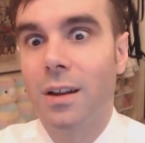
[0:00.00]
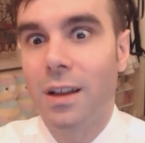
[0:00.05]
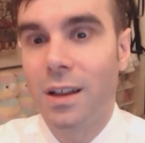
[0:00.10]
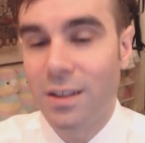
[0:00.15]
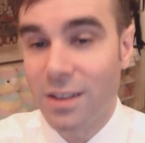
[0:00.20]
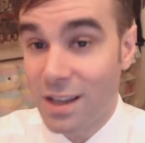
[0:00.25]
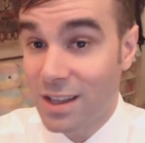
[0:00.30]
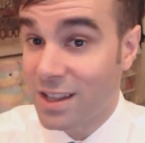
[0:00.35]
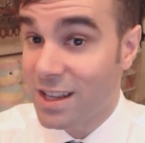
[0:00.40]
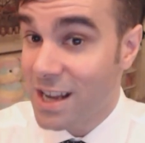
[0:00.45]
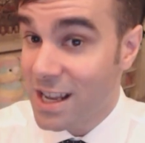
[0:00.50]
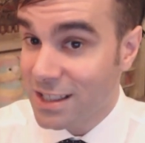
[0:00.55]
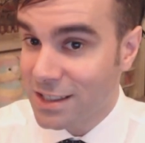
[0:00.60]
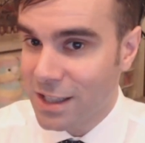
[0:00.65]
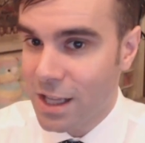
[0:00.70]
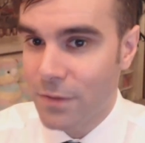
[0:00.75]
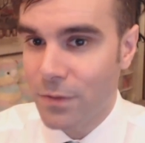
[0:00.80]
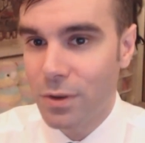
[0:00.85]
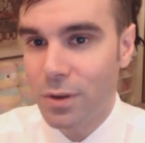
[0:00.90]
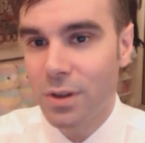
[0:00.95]
And then the next
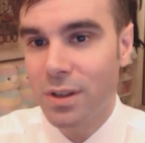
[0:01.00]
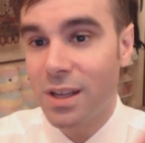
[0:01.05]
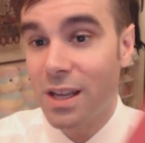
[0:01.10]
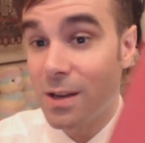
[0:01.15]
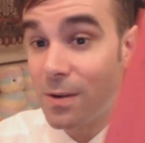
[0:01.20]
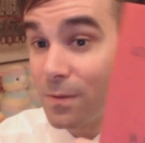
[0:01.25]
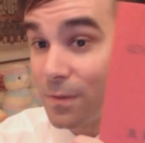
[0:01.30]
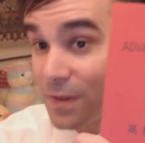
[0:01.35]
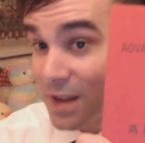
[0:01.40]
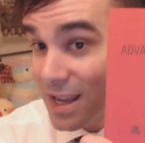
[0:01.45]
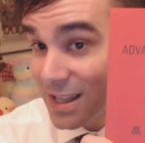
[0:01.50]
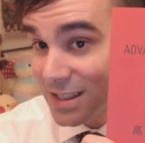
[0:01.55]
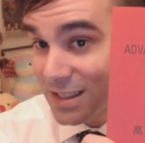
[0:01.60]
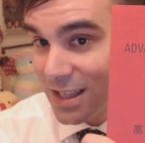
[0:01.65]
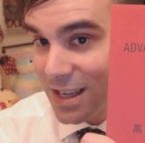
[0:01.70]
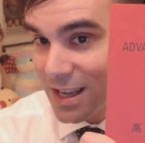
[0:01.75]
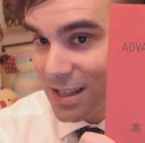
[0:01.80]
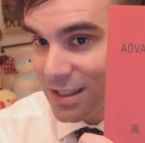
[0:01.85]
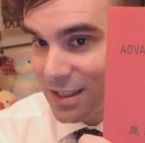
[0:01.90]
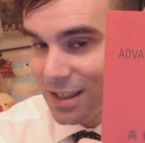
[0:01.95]
level, Advanced
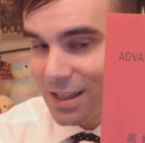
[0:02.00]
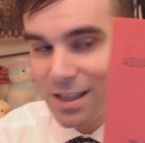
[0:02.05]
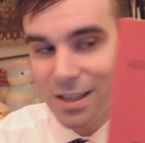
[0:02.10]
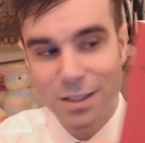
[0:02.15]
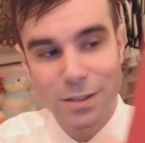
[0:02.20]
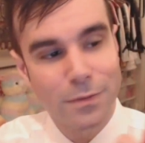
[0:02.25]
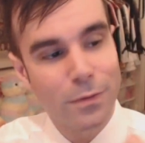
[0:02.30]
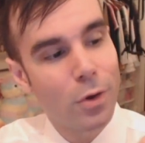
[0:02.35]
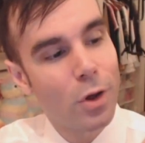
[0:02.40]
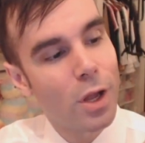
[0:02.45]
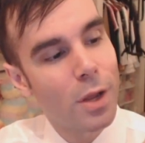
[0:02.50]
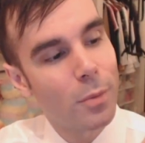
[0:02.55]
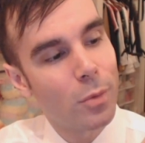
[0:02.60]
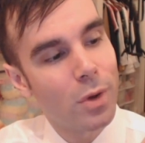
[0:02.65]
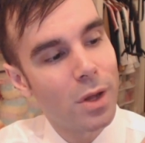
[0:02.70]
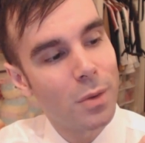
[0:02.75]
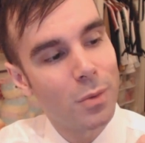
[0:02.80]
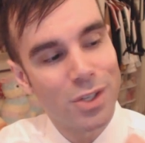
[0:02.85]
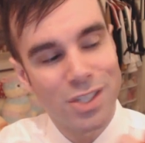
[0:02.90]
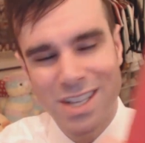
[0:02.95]
Cantonese Volume
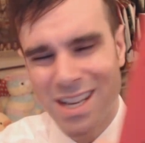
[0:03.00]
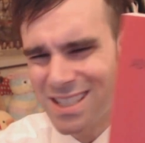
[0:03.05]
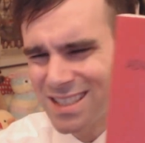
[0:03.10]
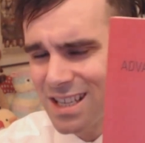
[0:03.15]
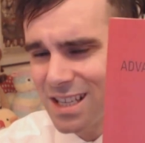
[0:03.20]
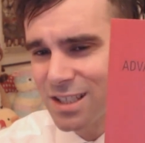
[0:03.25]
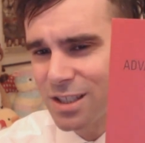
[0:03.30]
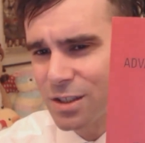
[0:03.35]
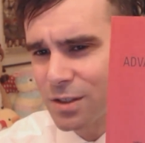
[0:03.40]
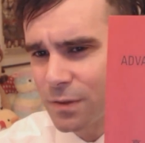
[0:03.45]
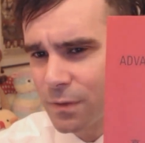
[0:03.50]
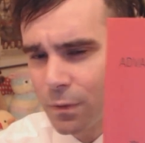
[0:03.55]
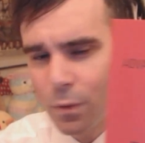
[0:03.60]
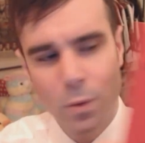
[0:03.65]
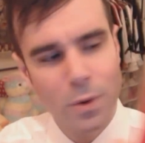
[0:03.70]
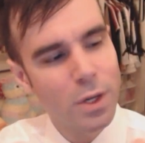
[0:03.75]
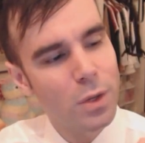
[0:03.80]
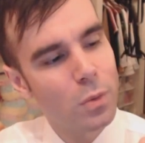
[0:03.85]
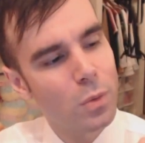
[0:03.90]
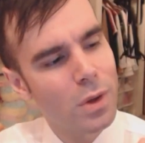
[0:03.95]
I, which has lessons
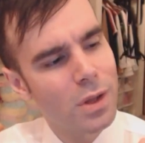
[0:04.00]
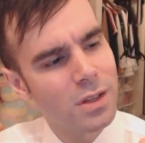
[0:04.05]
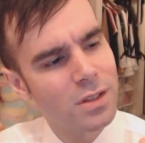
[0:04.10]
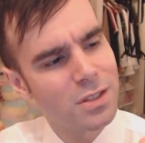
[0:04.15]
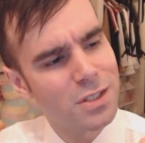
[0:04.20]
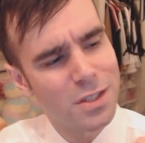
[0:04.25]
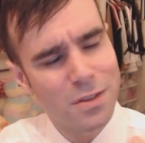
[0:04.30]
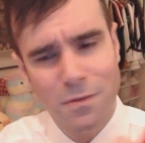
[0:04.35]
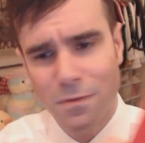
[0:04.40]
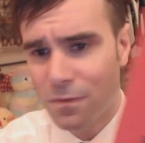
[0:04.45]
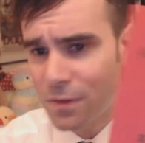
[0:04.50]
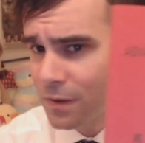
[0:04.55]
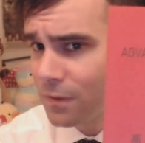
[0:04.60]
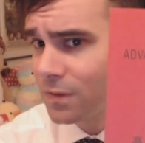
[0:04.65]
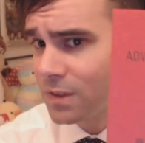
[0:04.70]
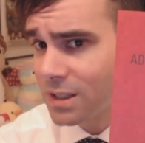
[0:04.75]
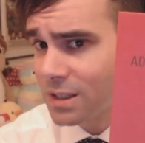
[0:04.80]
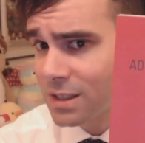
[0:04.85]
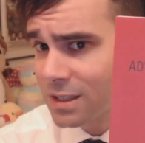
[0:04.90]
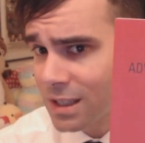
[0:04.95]
41 to
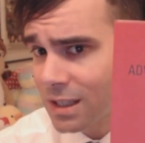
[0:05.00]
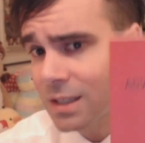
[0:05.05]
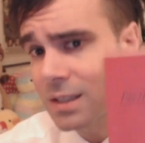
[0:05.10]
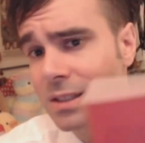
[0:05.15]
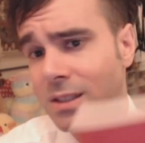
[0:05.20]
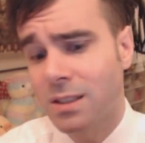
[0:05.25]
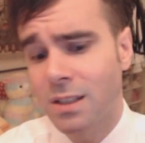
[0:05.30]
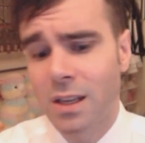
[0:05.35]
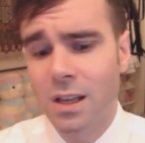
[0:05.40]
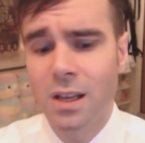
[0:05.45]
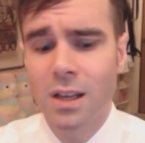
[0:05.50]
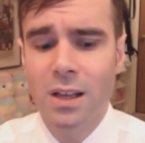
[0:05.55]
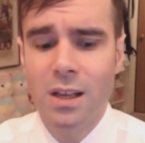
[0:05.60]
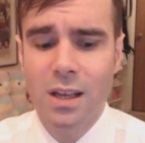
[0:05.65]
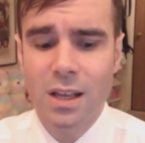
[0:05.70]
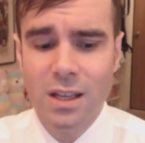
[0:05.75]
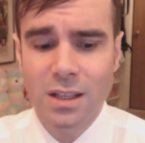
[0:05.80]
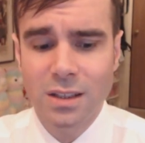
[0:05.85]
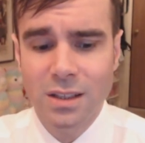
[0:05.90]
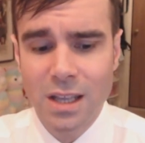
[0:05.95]
56.
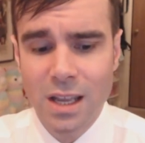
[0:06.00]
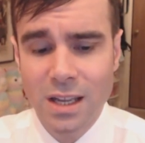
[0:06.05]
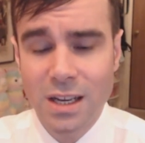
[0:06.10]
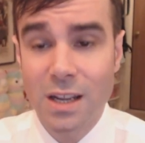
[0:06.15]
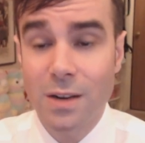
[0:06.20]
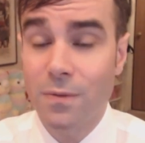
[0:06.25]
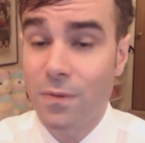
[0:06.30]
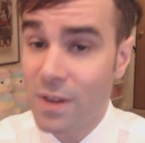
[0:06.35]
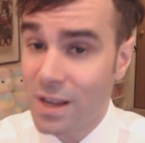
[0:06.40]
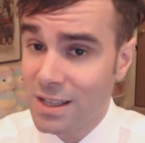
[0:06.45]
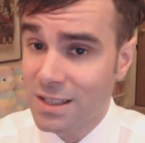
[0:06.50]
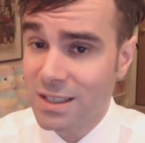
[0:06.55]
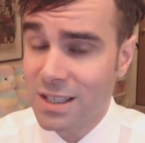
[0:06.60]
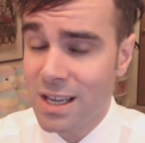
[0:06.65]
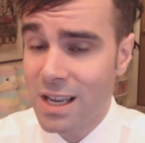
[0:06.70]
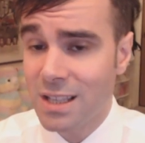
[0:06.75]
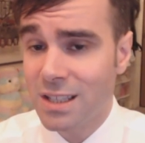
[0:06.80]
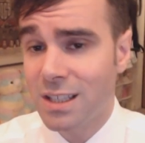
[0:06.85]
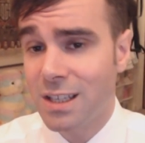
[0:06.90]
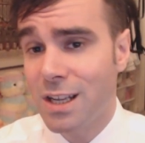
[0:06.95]
And then Advanced
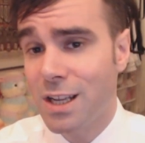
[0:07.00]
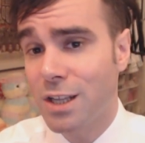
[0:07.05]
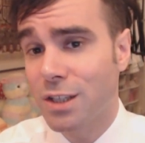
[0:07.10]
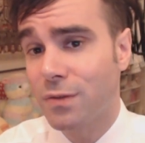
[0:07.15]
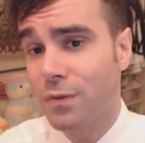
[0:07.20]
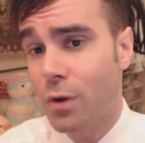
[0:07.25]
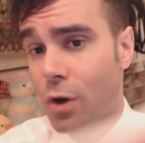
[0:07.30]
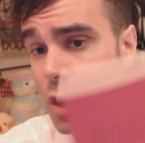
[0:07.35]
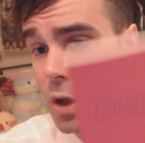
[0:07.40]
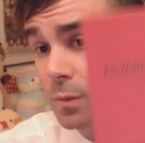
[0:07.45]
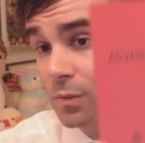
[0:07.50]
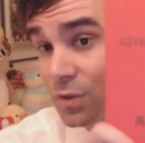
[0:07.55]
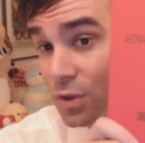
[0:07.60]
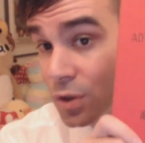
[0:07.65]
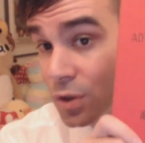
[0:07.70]
Cantonese Volume